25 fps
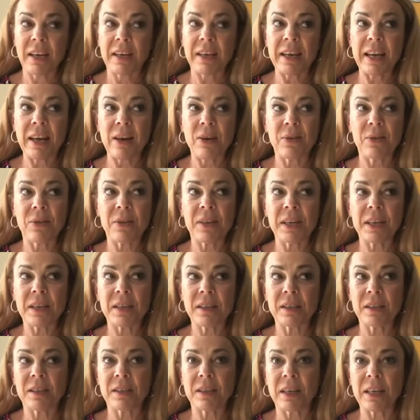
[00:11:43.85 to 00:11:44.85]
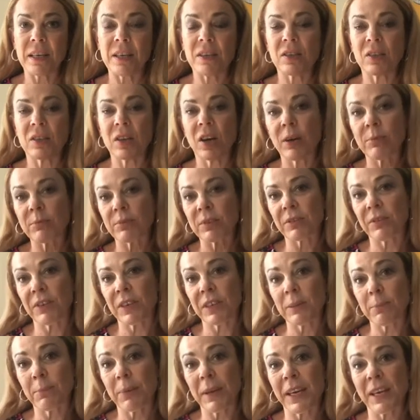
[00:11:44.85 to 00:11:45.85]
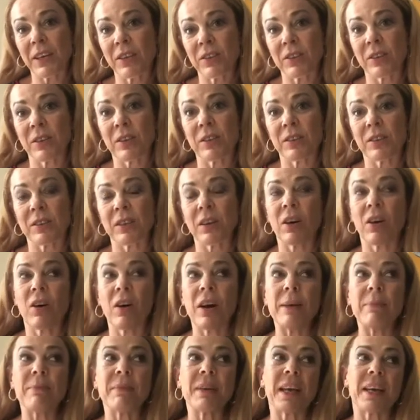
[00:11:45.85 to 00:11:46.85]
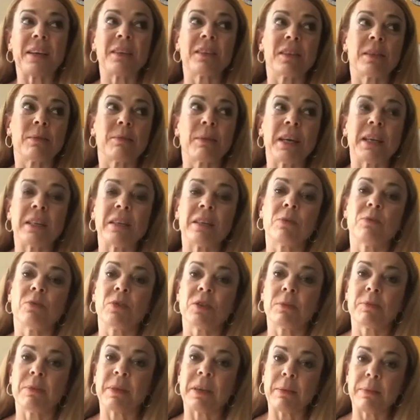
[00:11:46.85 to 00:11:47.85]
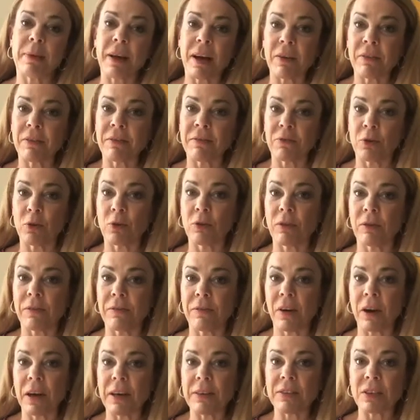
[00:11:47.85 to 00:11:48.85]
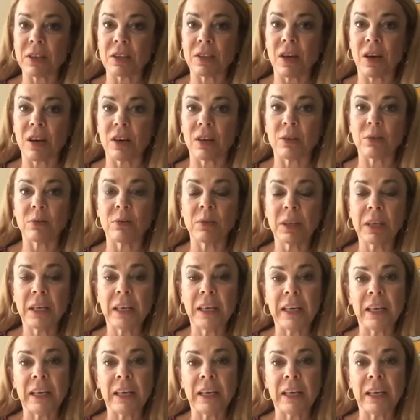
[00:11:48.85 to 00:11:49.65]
Now this, in terms of his pictures, I'm guesstimating would have been about 4 or 5 stone.